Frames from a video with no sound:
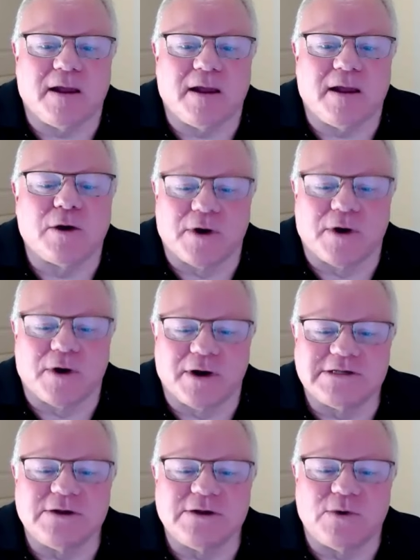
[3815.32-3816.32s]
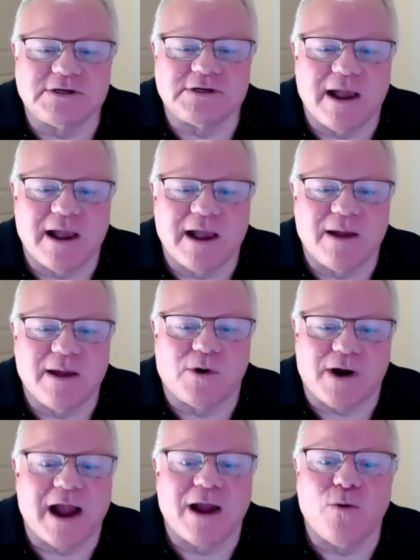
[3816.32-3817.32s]
was a time where I
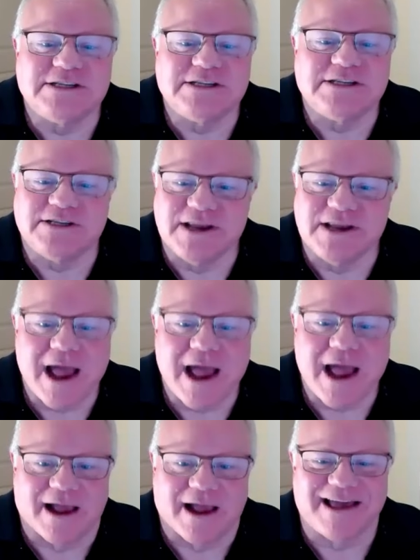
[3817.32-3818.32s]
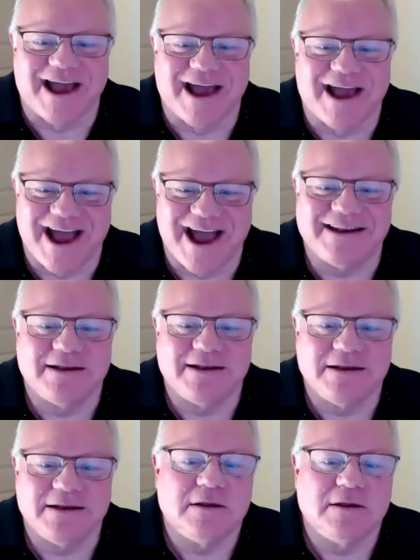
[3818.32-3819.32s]
was not like that.
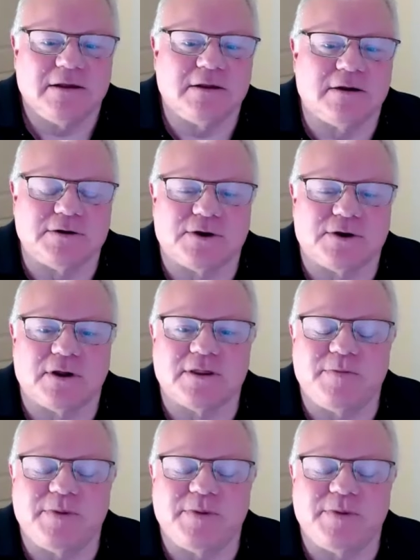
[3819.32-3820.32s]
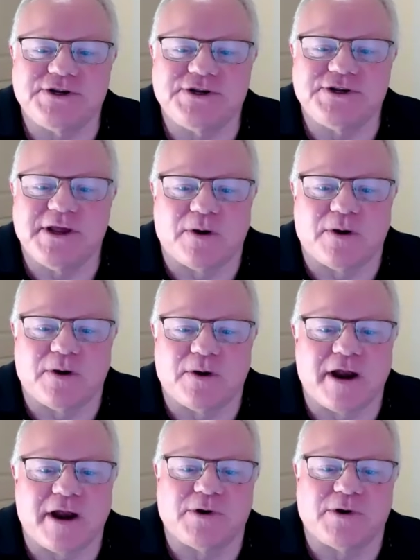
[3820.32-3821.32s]
You know, during the PhD
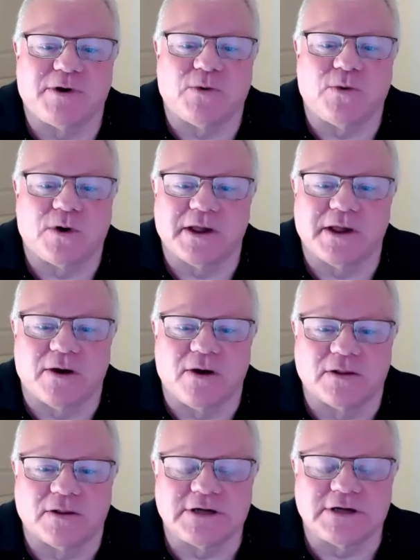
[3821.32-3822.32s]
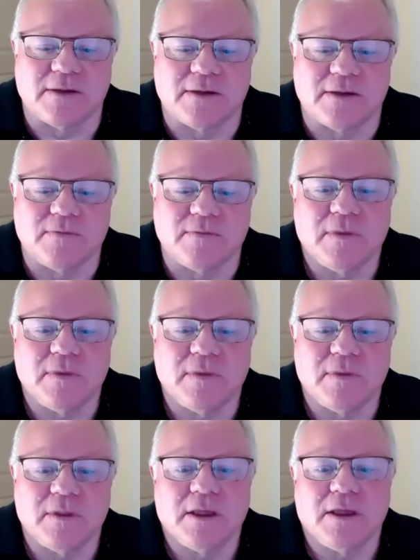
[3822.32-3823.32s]
program, you're working all the time.
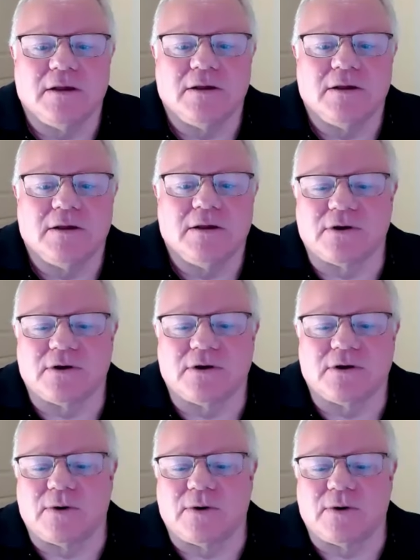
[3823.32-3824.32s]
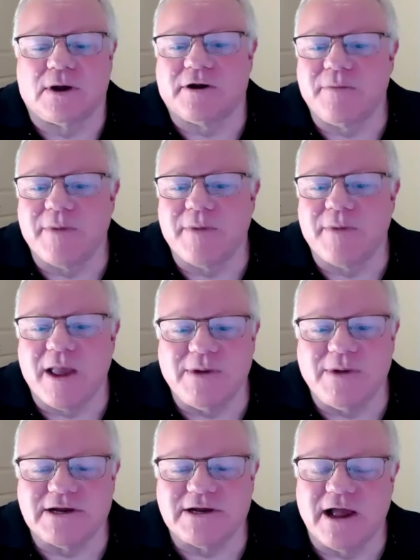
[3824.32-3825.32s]
So there may be
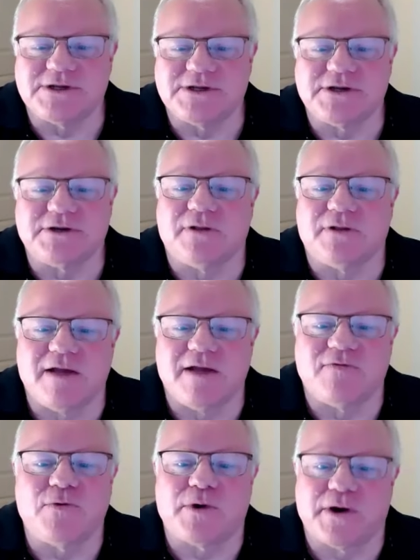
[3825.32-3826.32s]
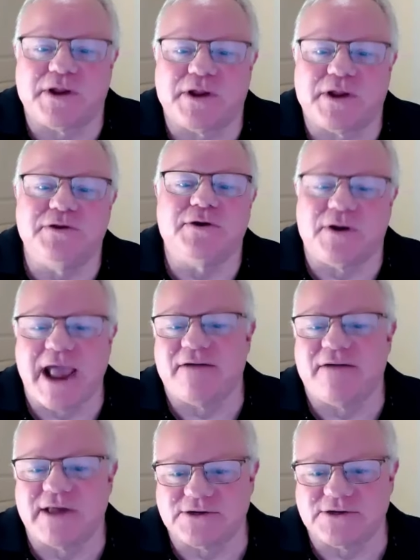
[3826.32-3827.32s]
times in your life where you don't have
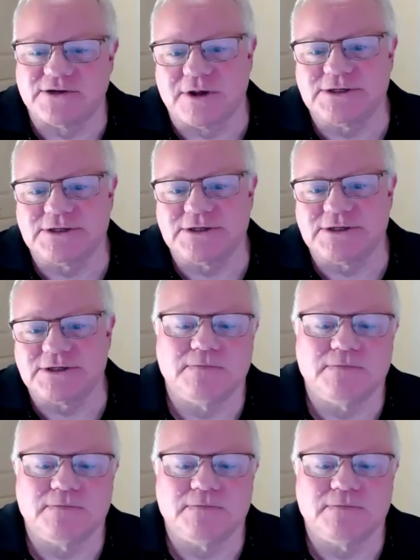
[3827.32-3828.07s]
that choice.